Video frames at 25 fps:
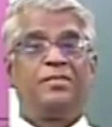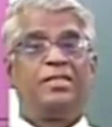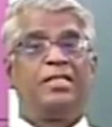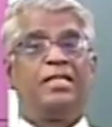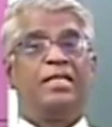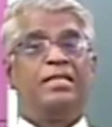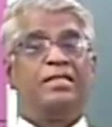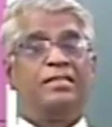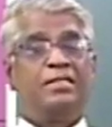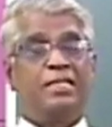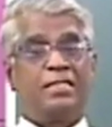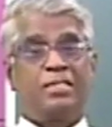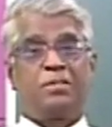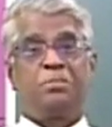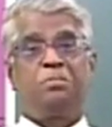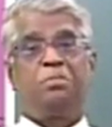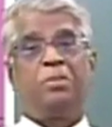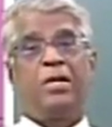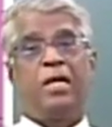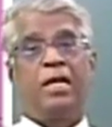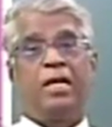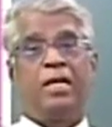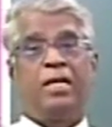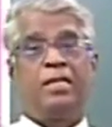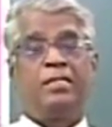In this
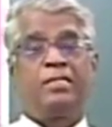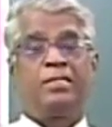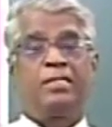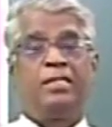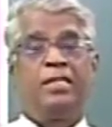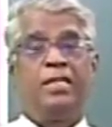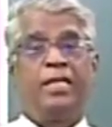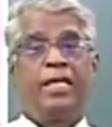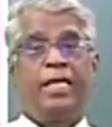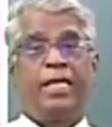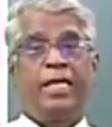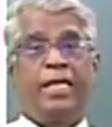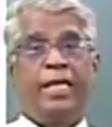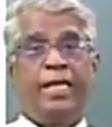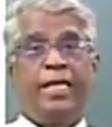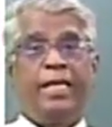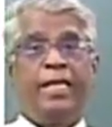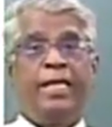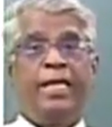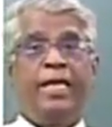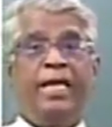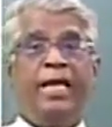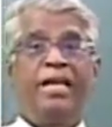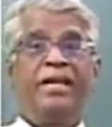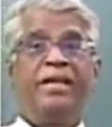part,
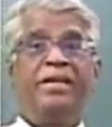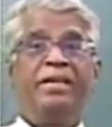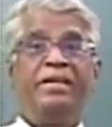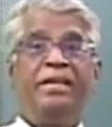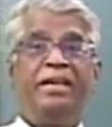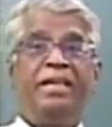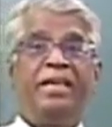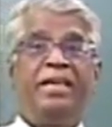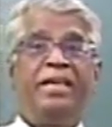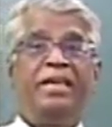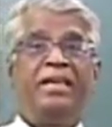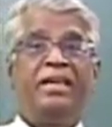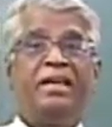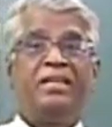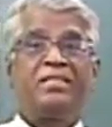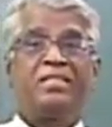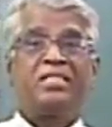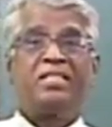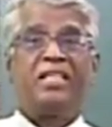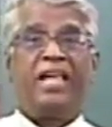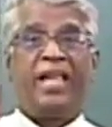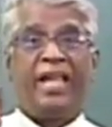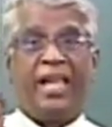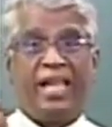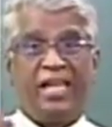
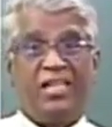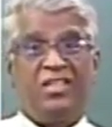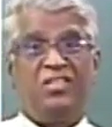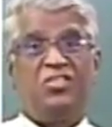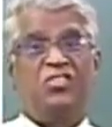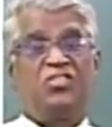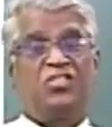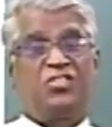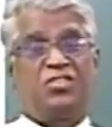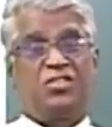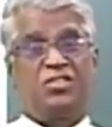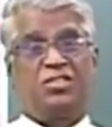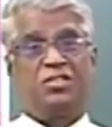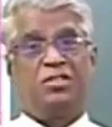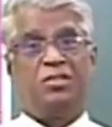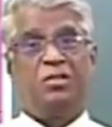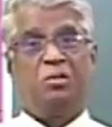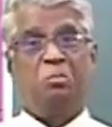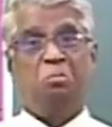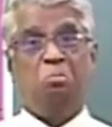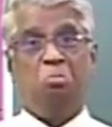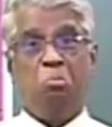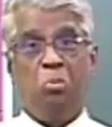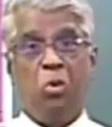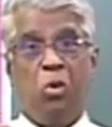ENDS ends,
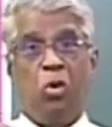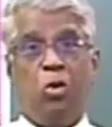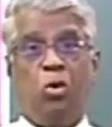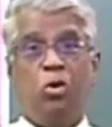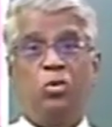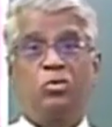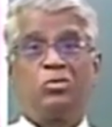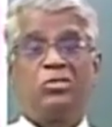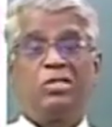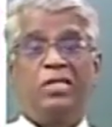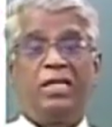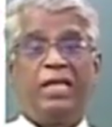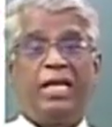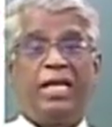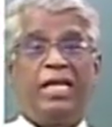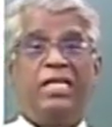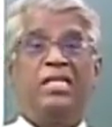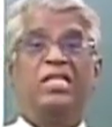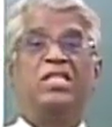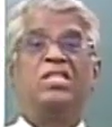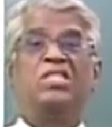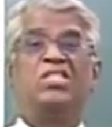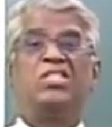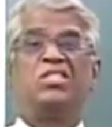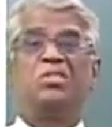both
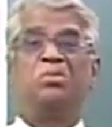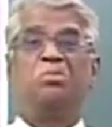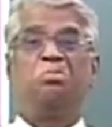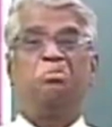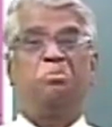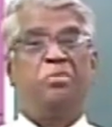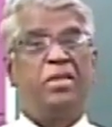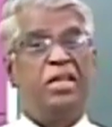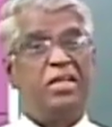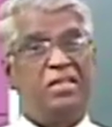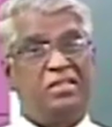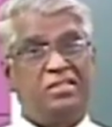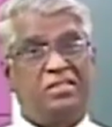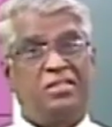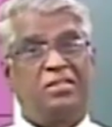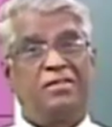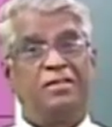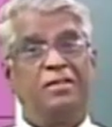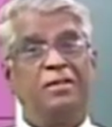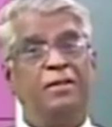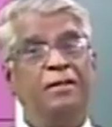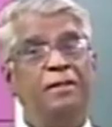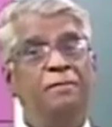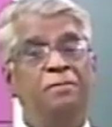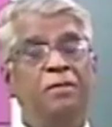ends meet.
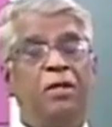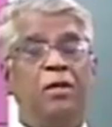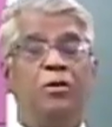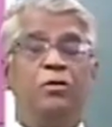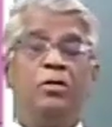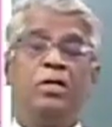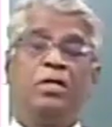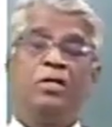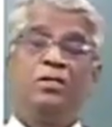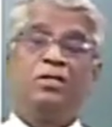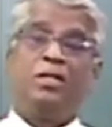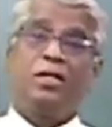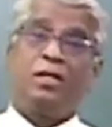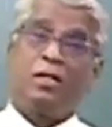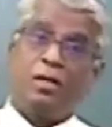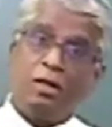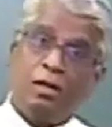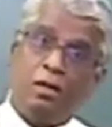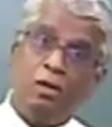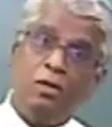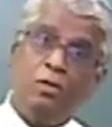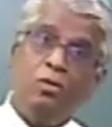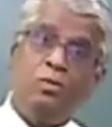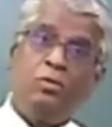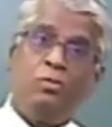Now the
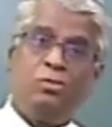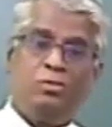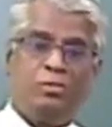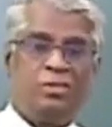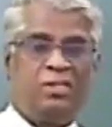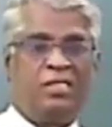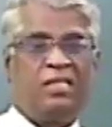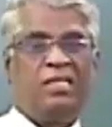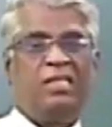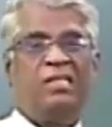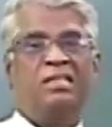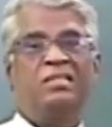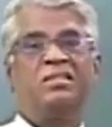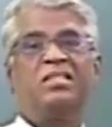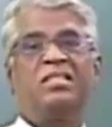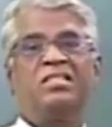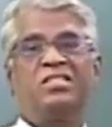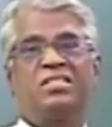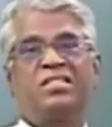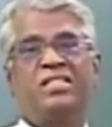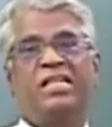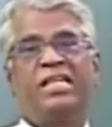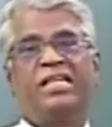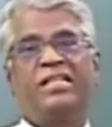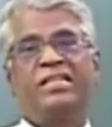clue in this
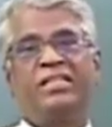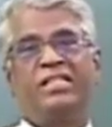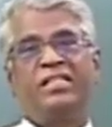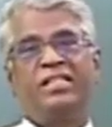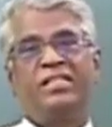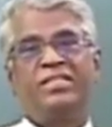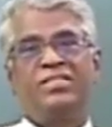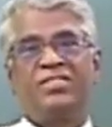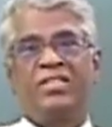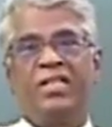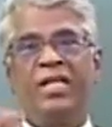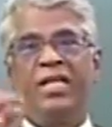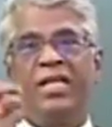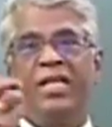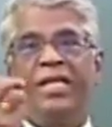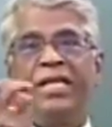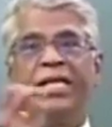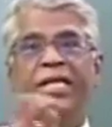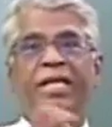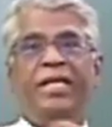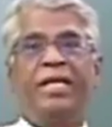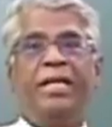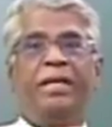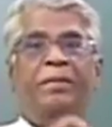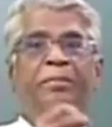sentence,
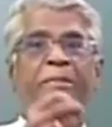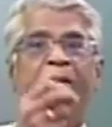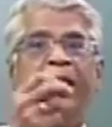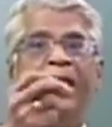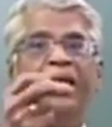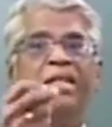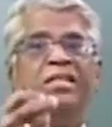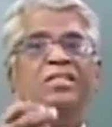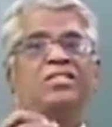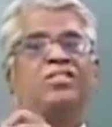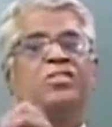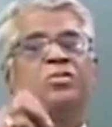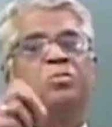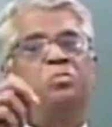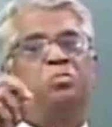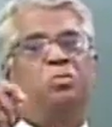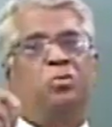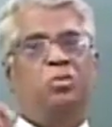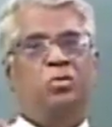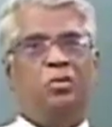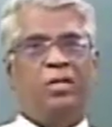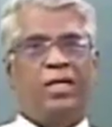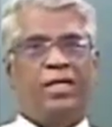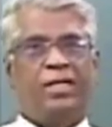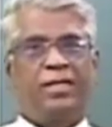he remains
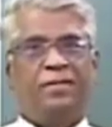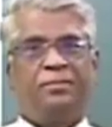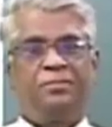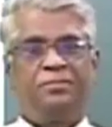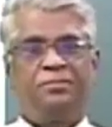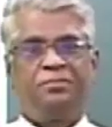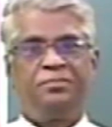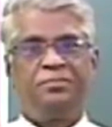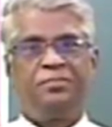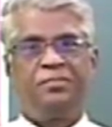poor.